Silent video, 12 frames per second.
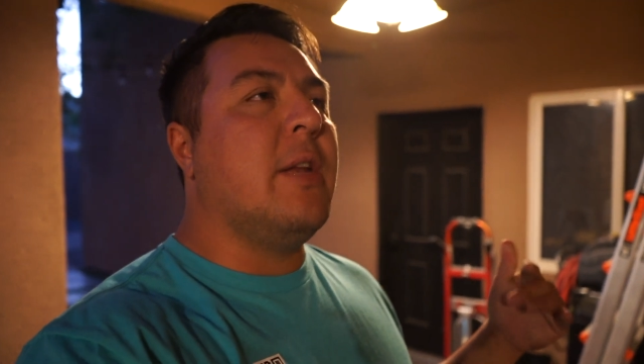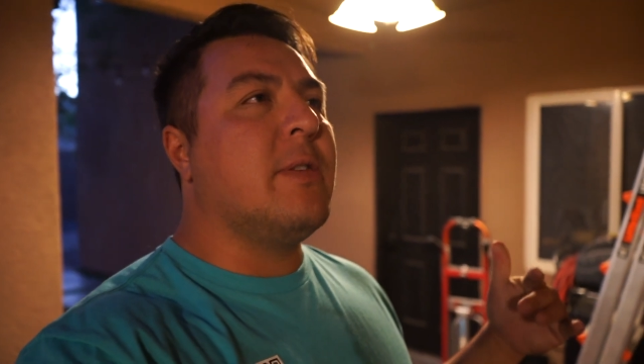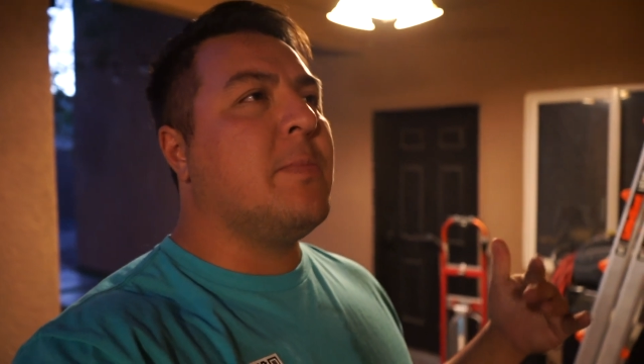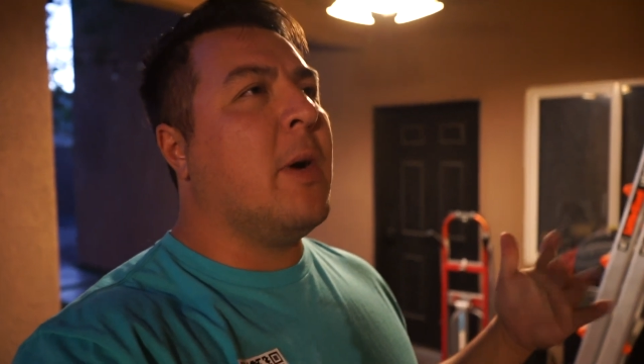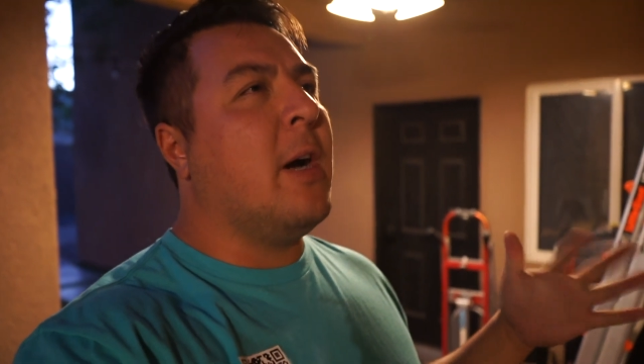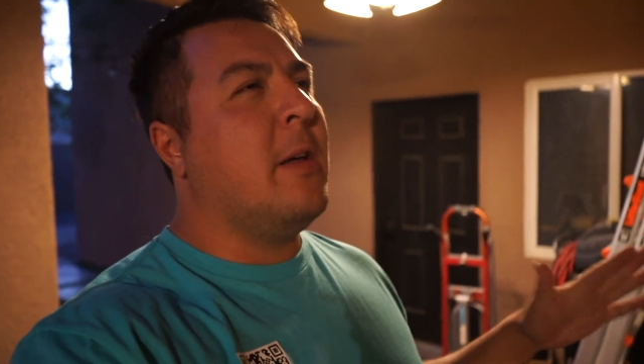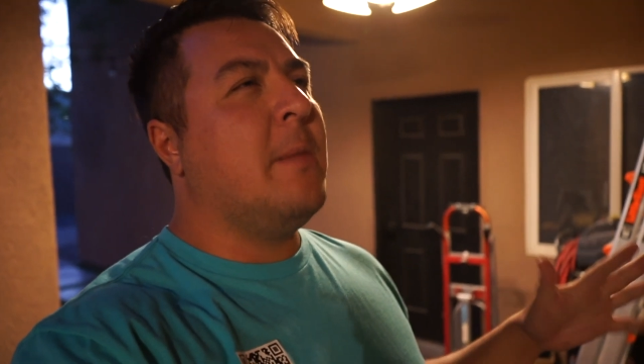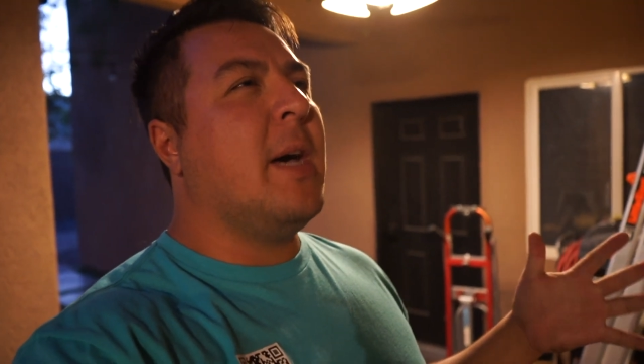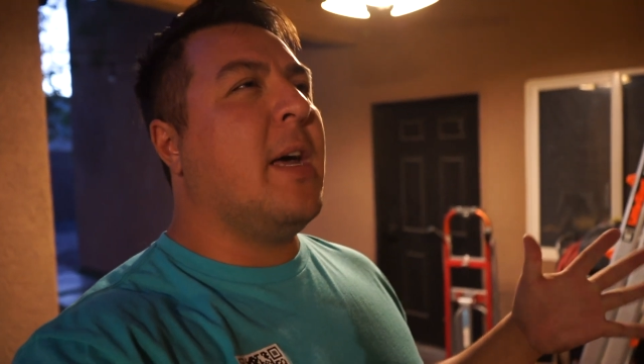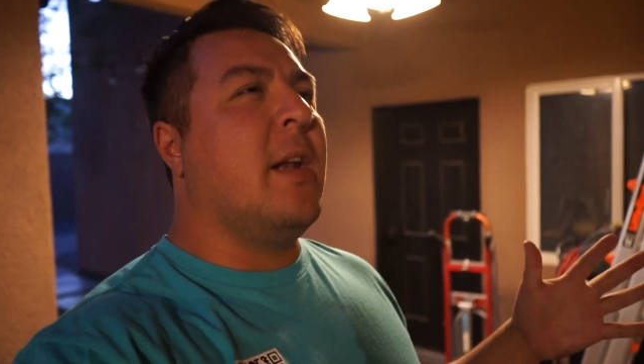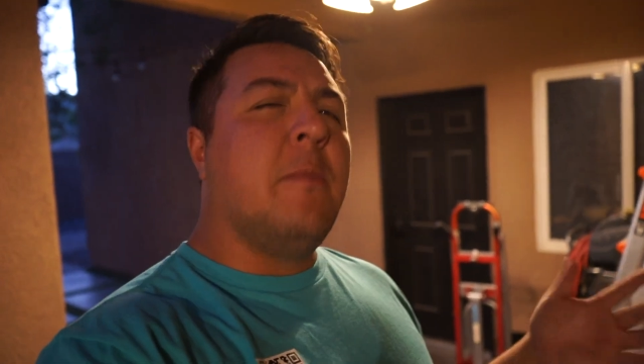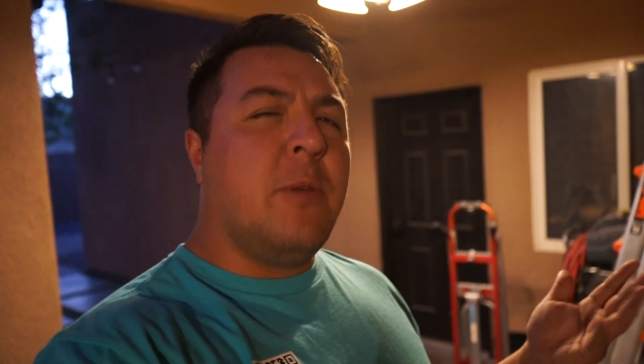it was probably
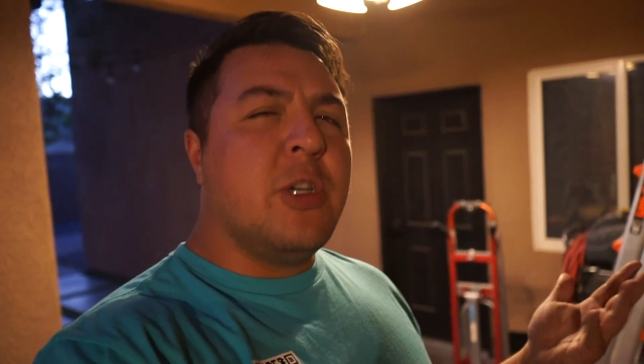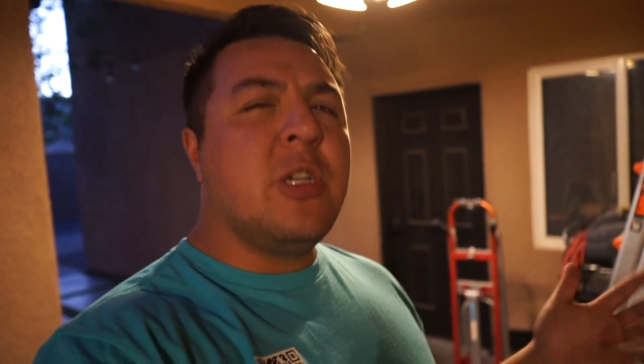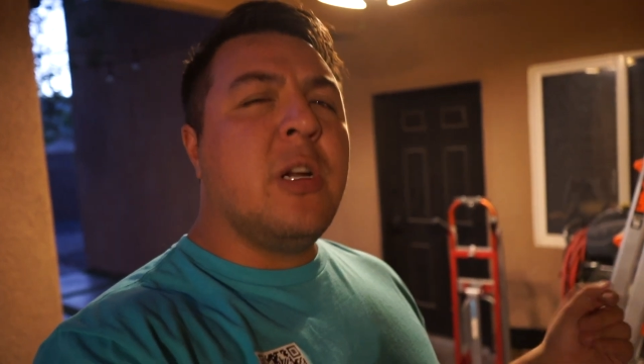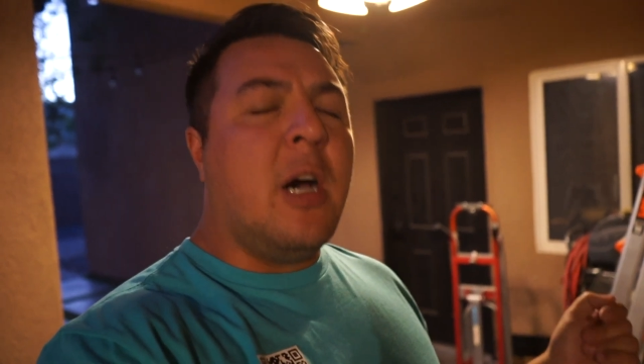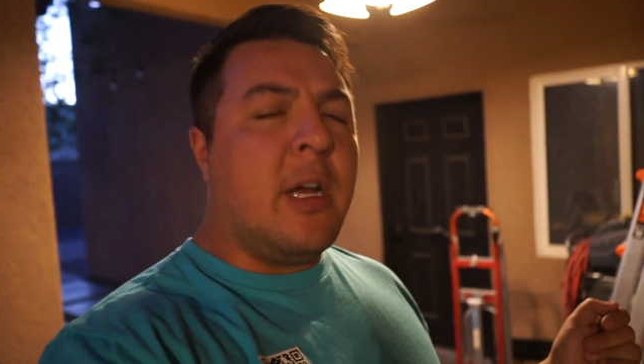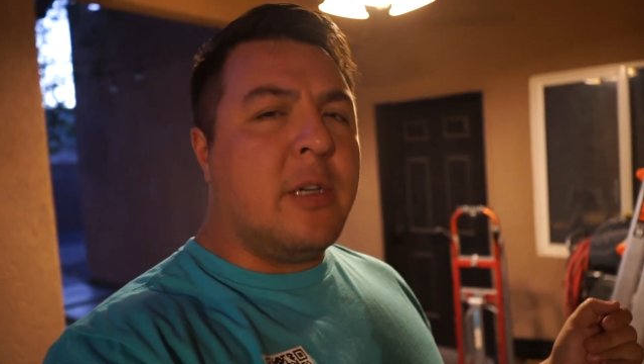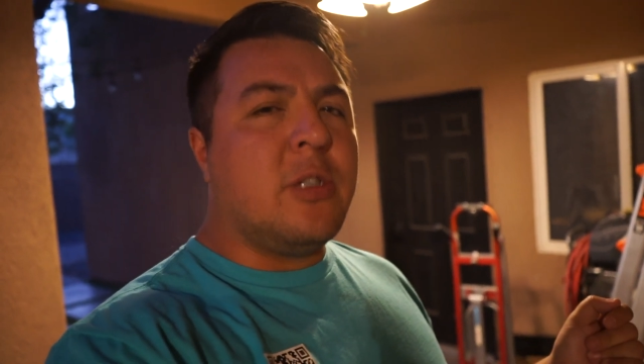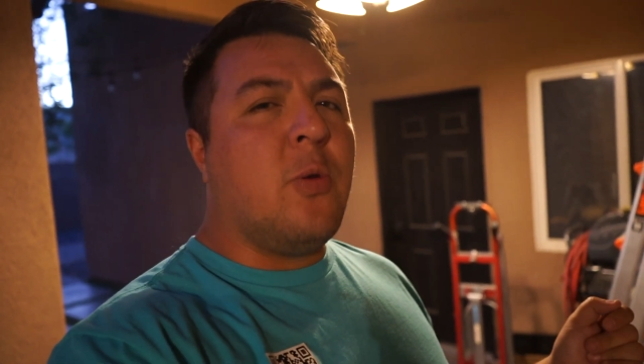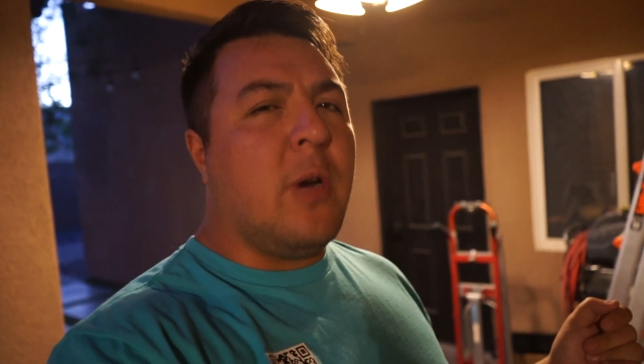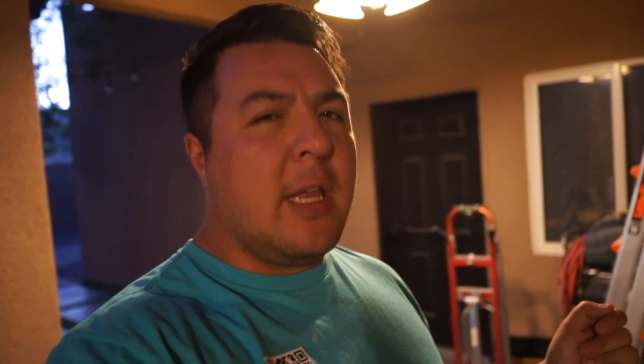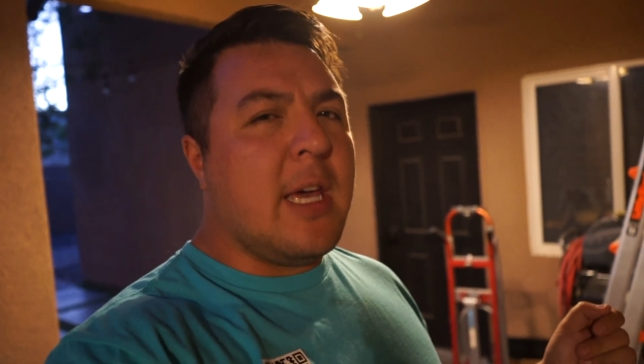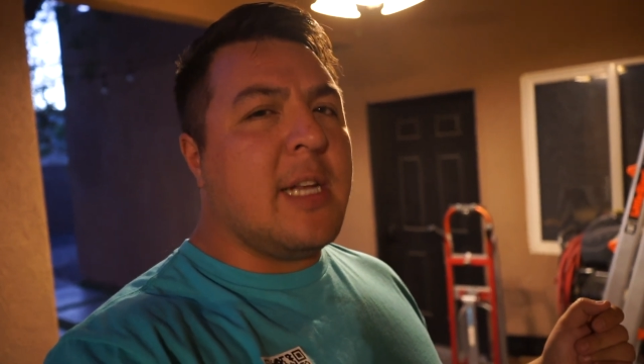about pushing
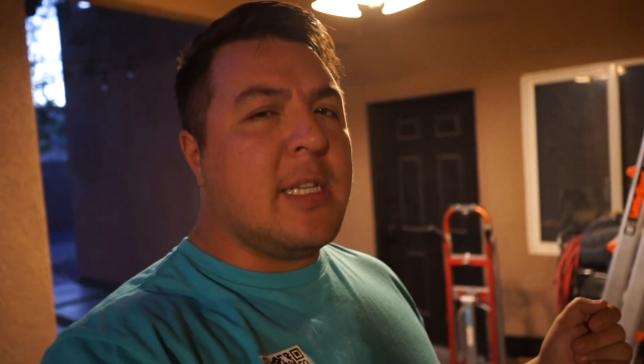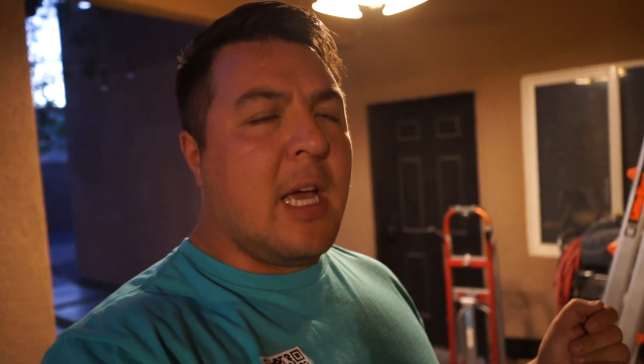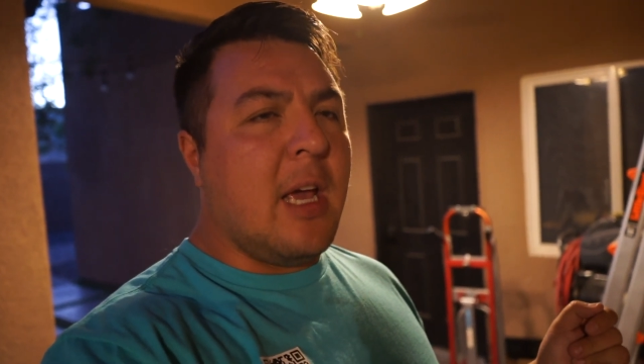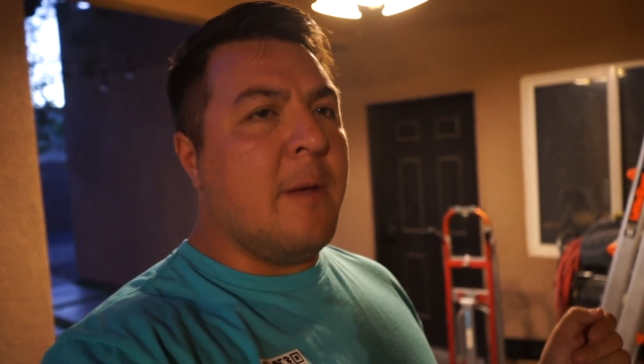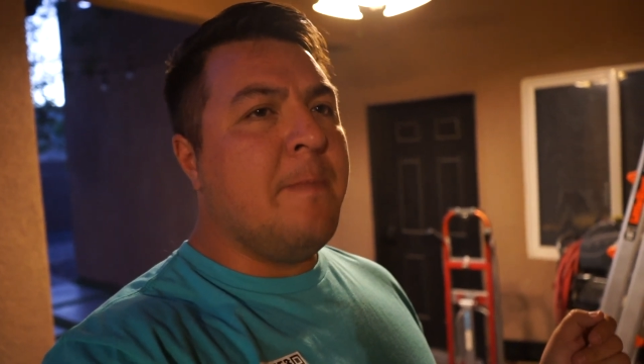120 that day.